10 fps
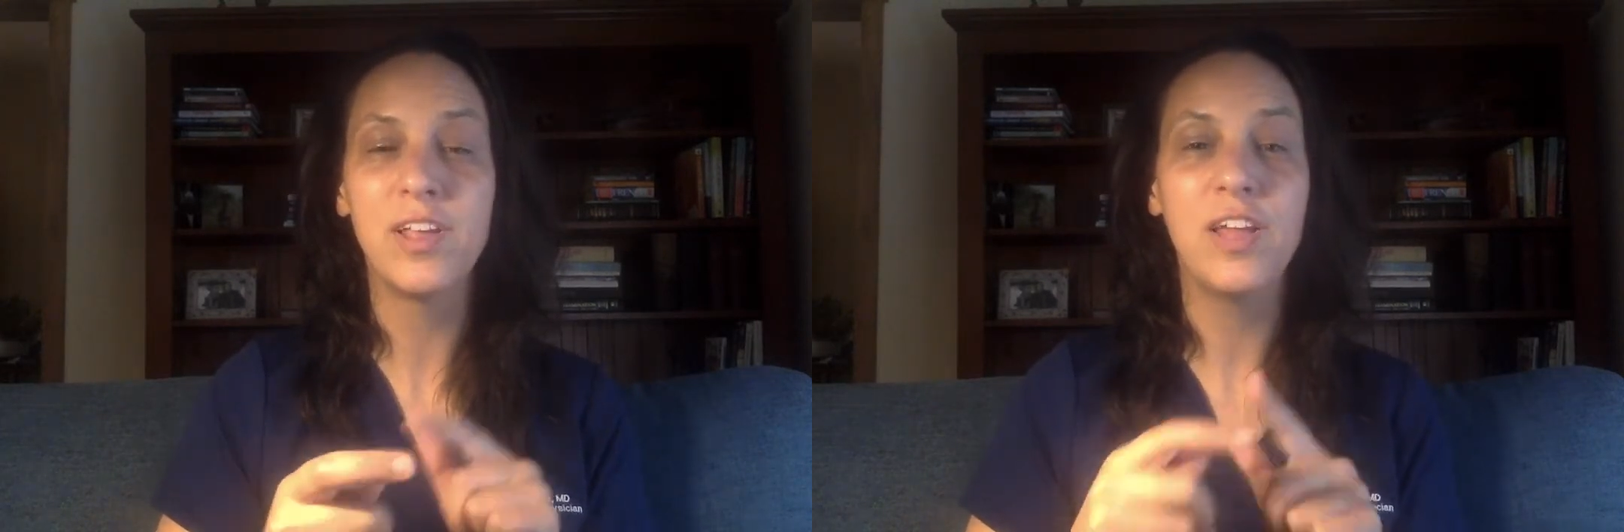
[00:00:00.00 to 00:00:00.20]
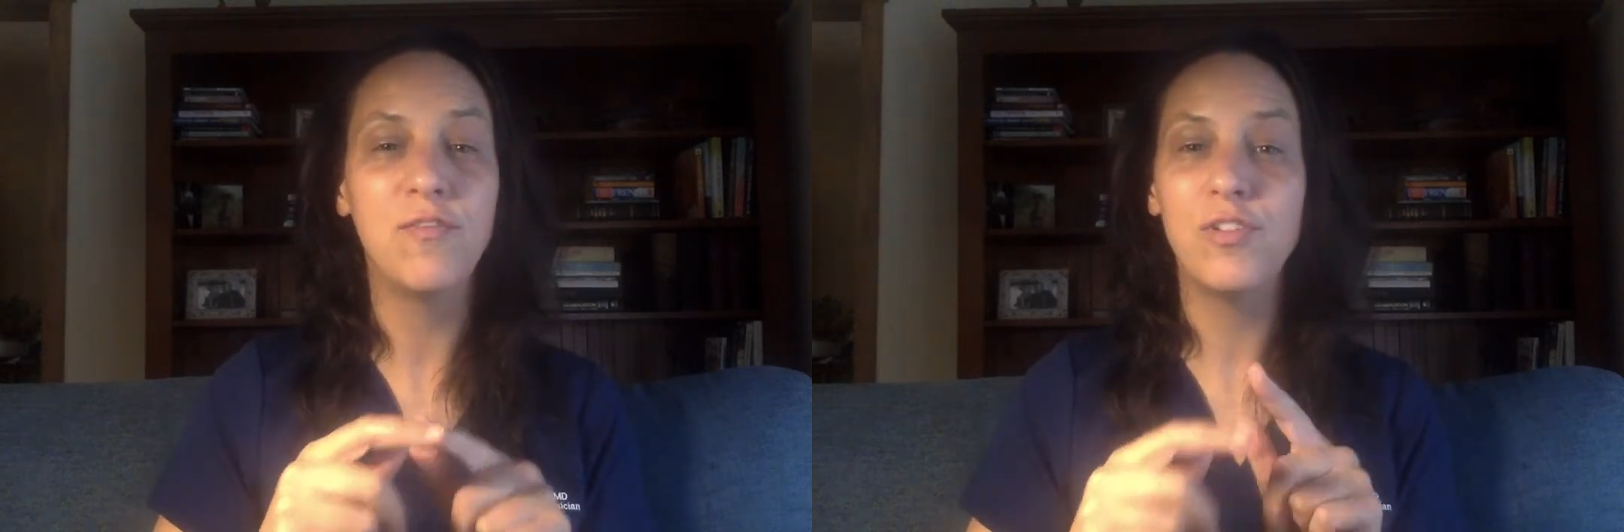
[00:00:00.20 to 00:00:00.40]

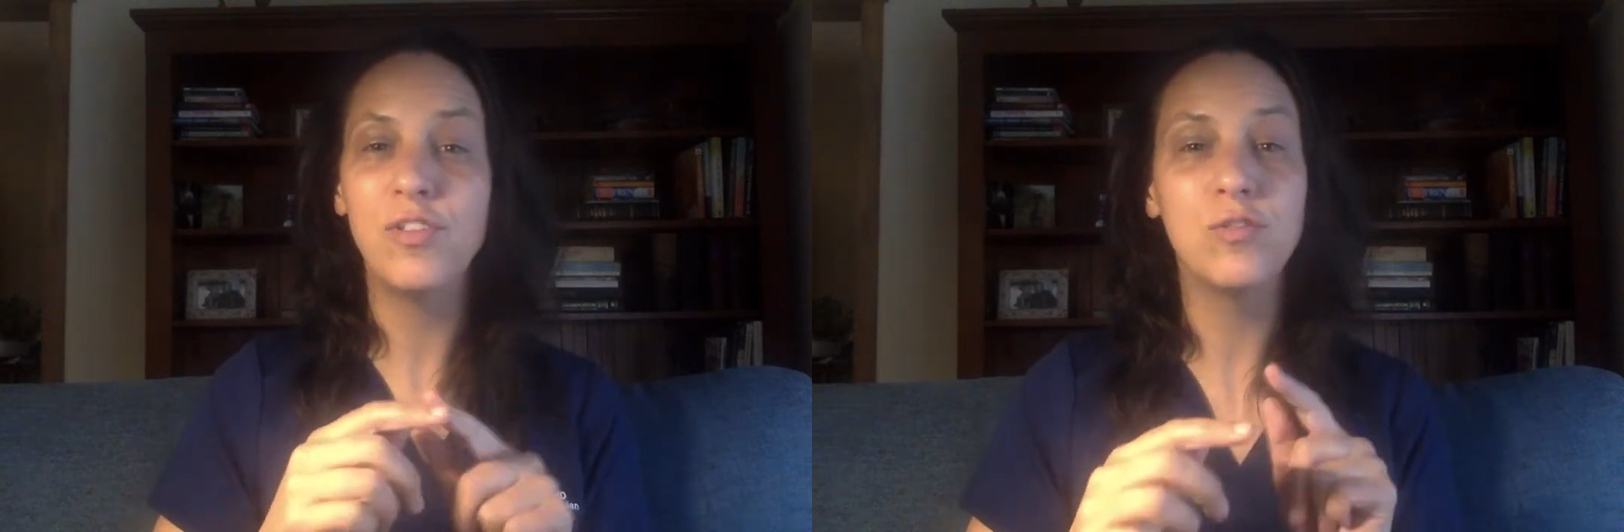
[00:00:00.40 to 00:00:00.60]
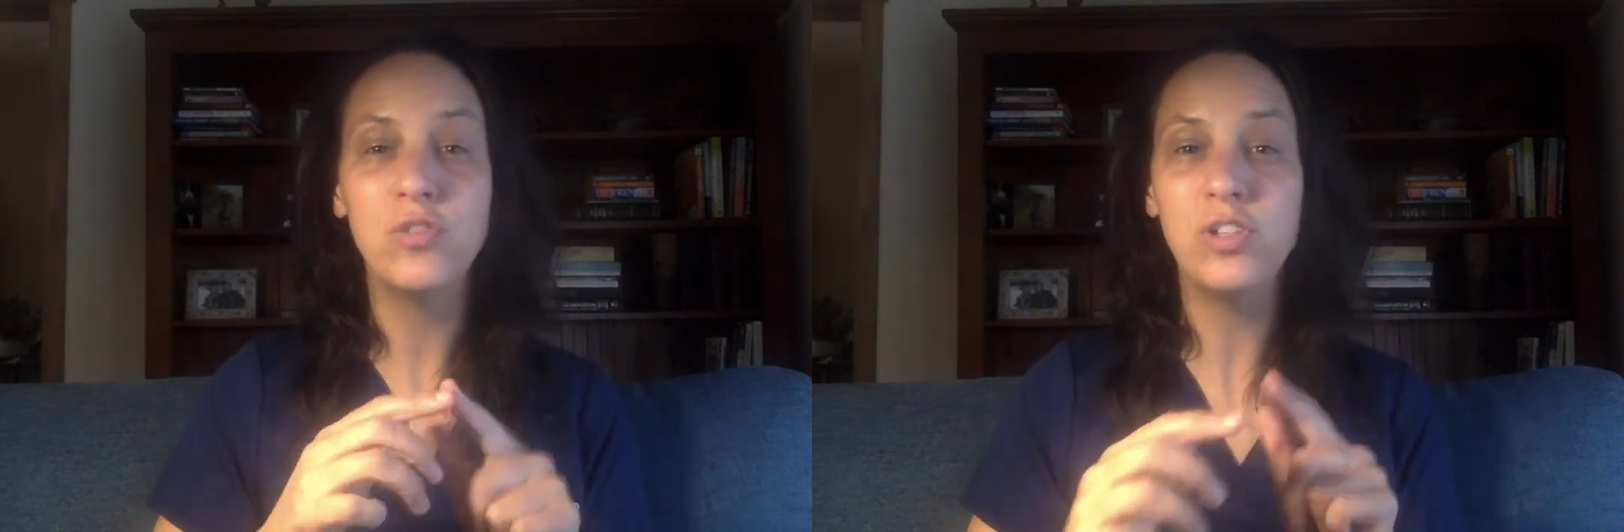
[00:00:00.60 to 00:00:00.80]
And for
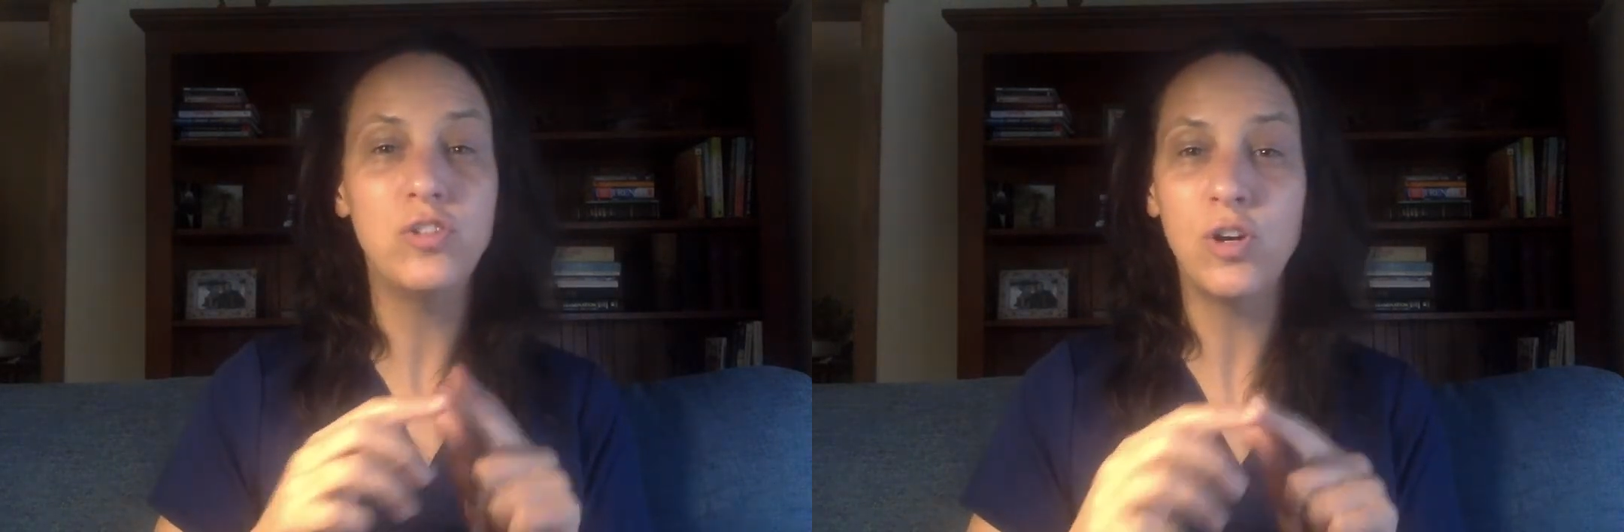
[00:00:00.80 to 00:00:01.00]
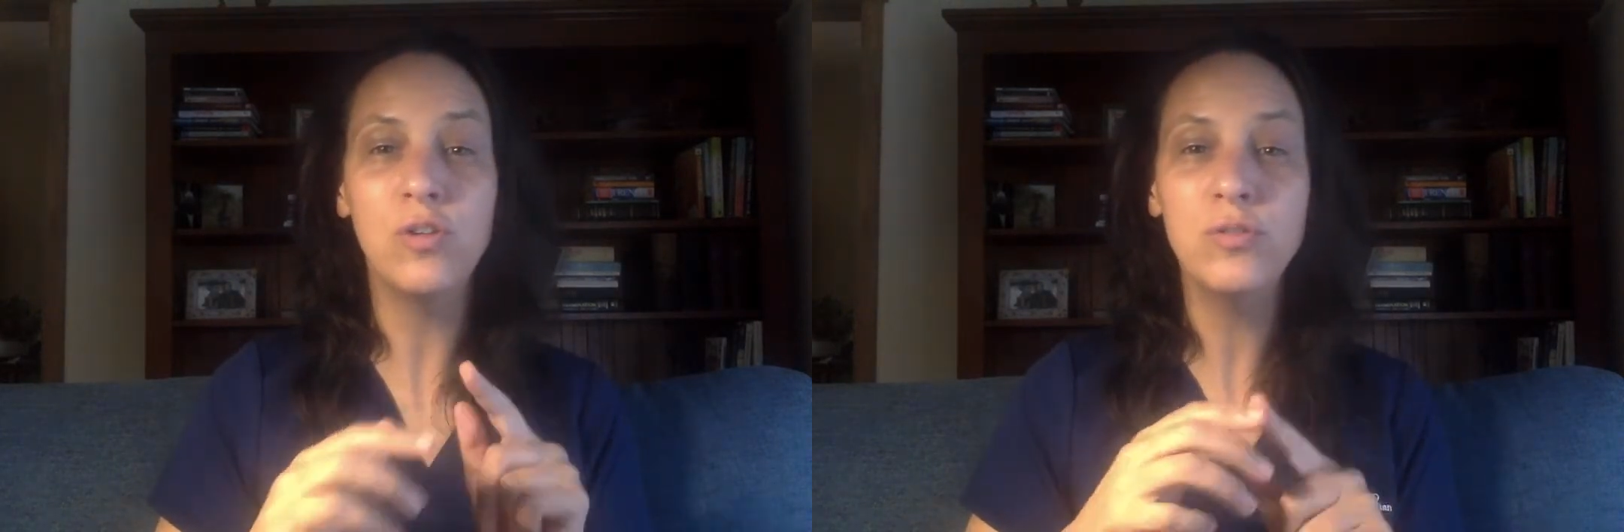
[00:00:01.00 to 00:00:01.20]
those that
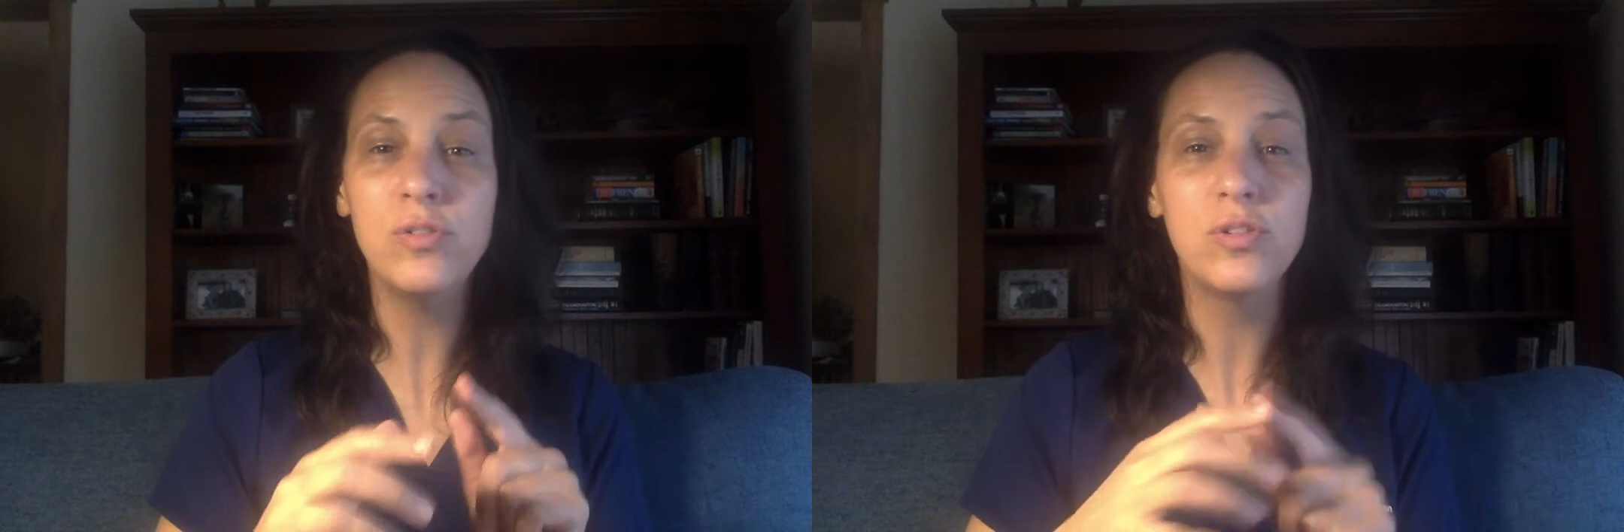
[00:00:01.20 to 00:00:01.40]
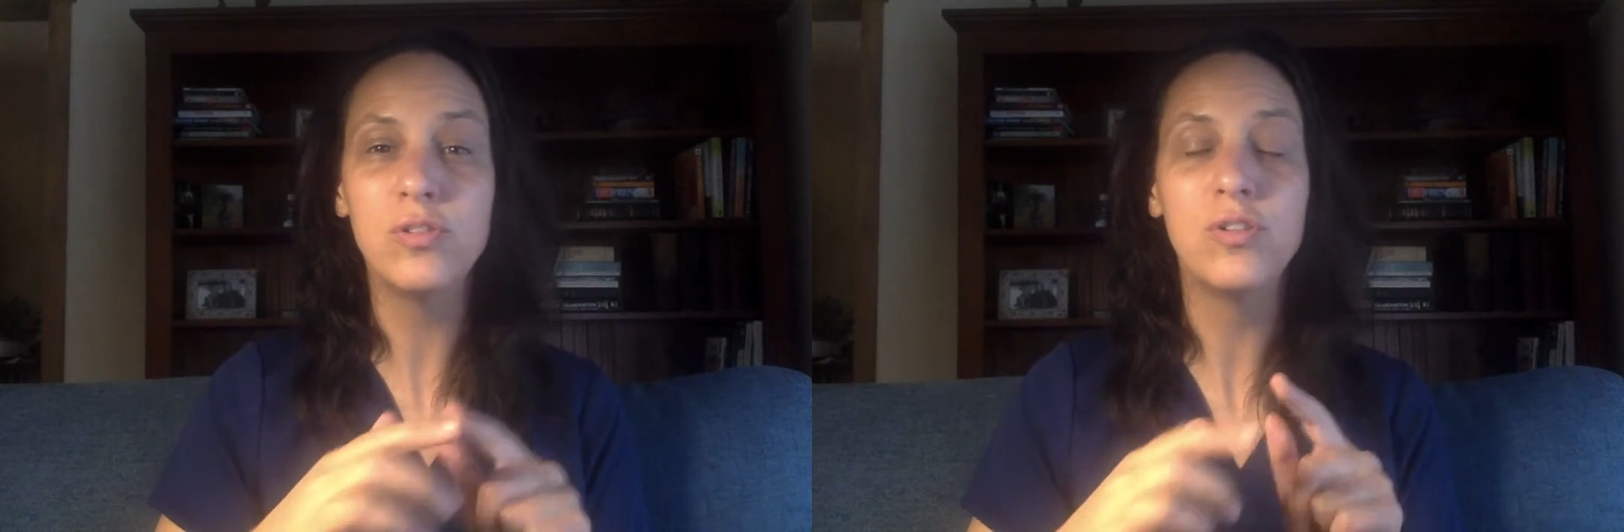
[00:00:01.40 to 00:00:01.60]
don't,